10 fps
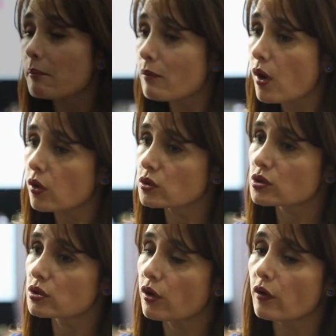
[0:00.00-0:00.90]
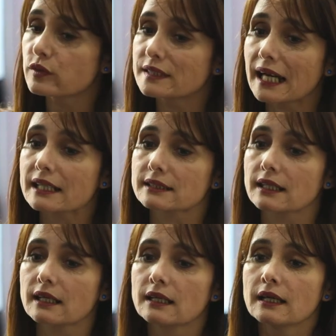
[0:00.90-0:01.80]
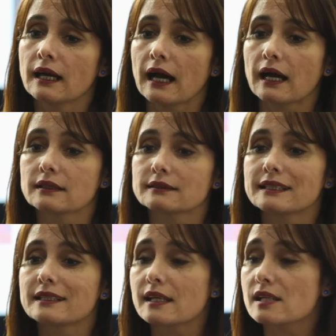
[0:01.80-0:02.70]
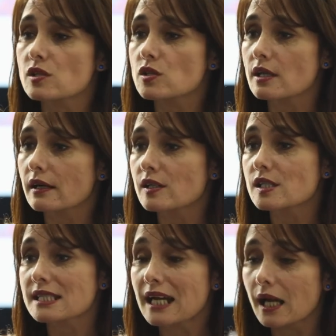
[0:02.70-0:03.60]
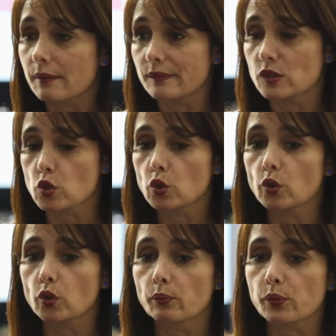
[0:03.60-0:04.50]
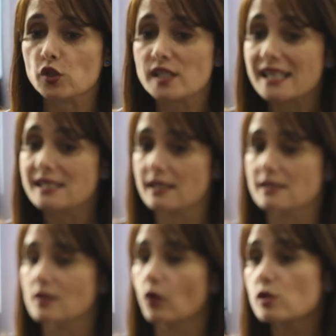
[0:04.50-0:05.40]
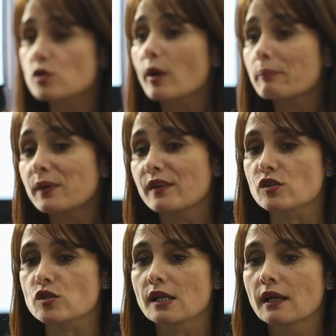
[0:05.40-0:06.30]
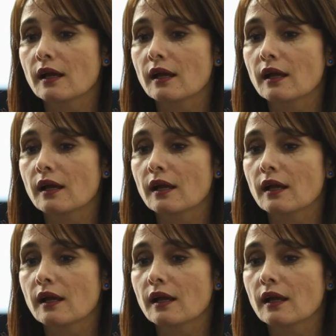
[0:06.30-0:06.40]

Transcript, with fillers: amount of data and the necessary time to process it also appears